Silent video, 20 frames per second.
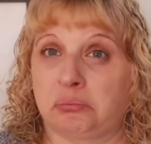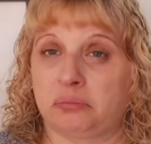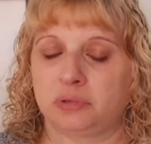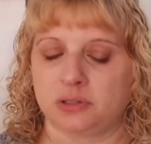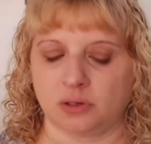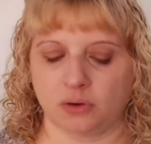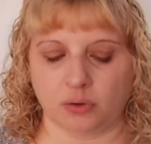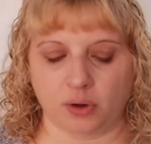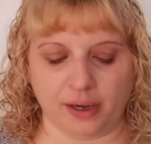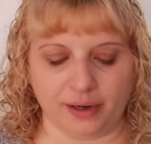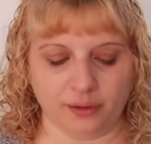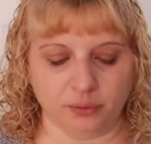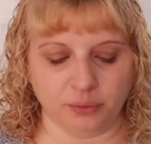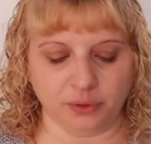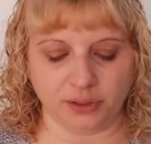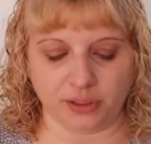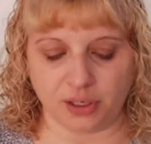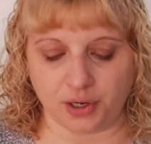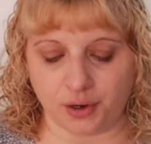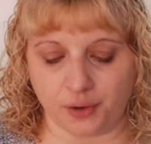So I don't
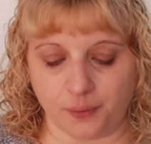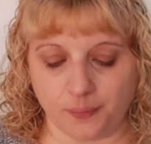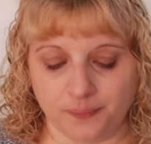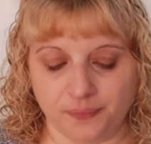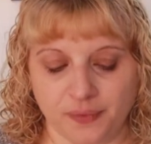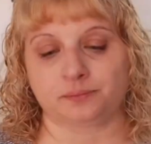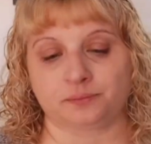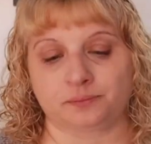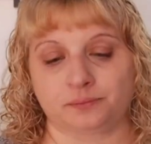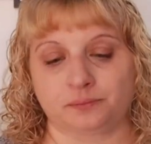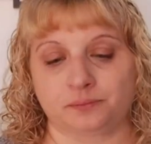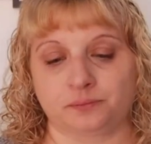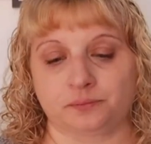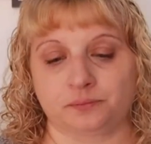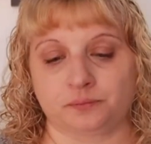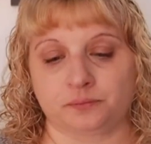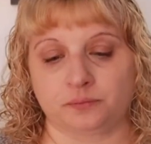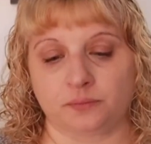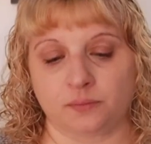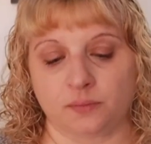really know.
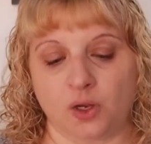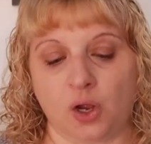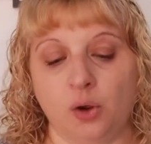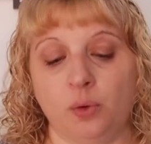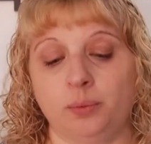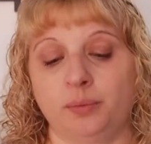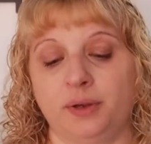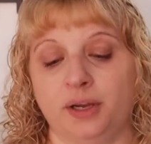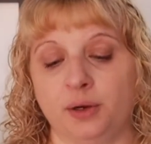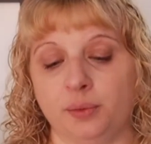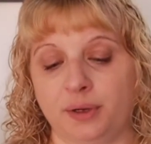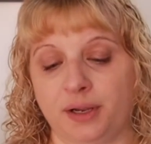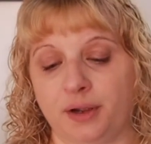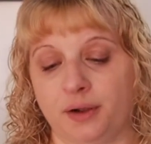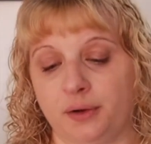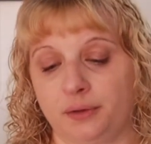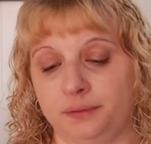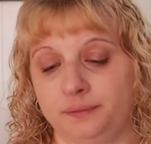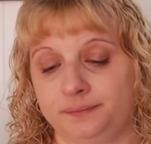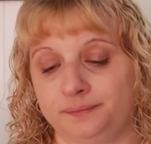Oh, here we
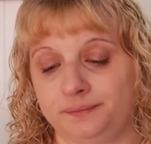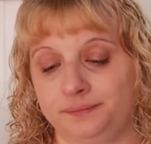go.